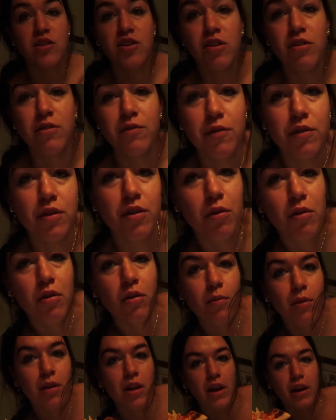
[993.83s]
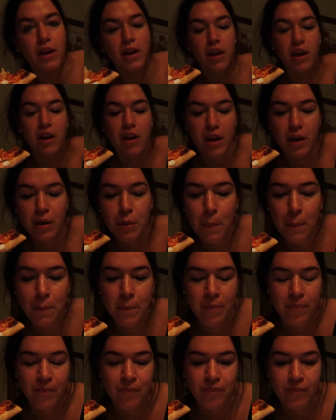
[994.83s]
Sorry for the horrible lighting again.
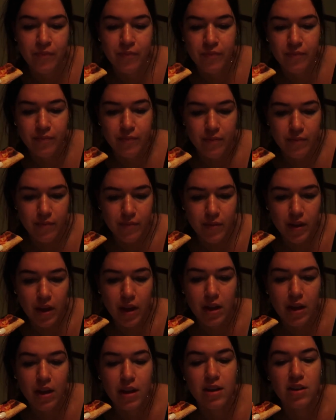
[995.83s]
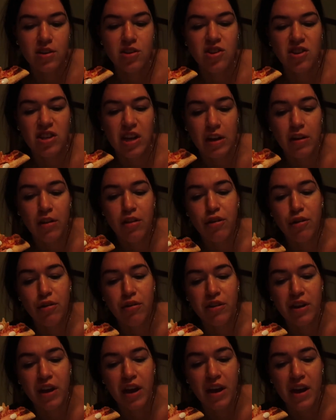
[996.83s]
It is
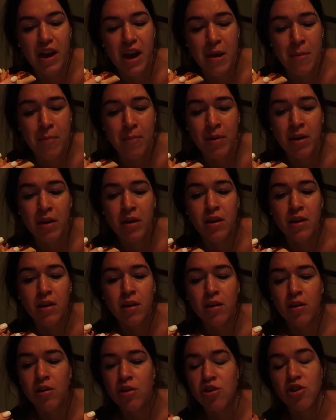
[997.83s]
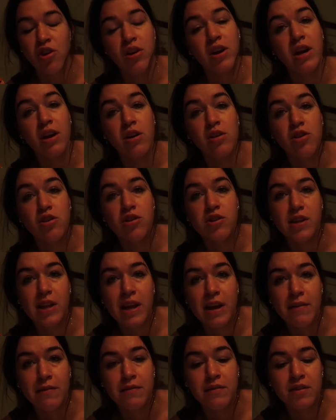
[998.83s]
10:30 a.m. Cheyenne just
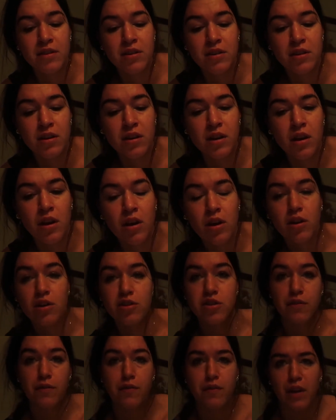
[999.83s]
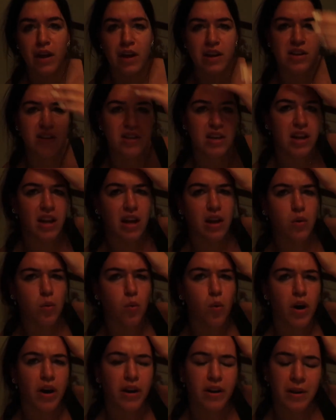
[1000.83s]
left because her flight is at like
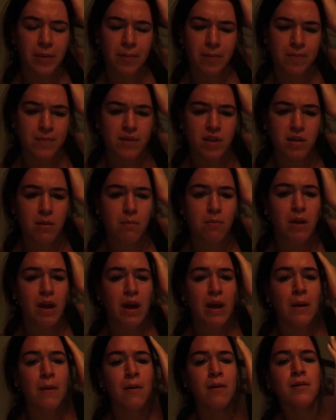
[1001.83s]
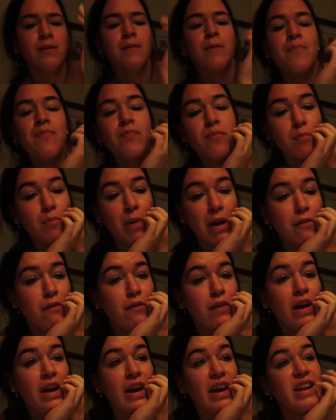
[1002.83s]
1 something. My
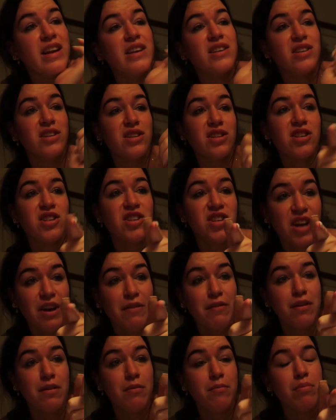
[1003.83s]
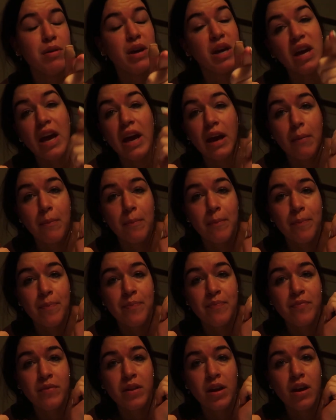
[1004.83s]
flight is at 7 p.m.
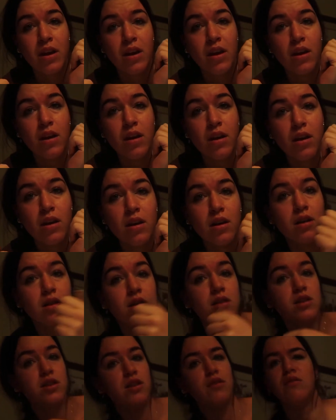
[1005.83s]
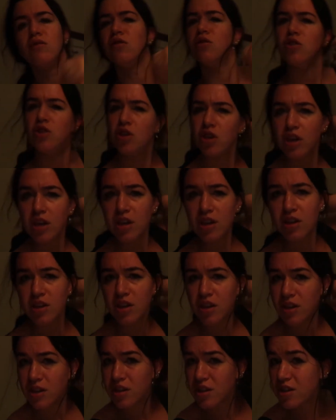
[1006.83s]
So,
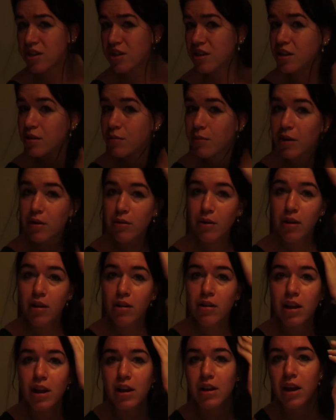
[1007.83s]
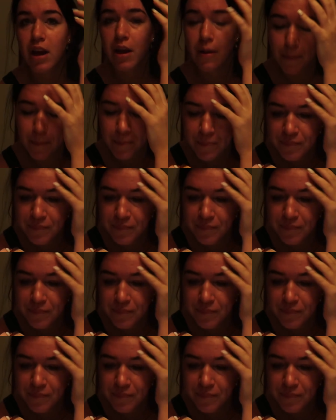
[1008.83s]
Jesus, why do I look like that?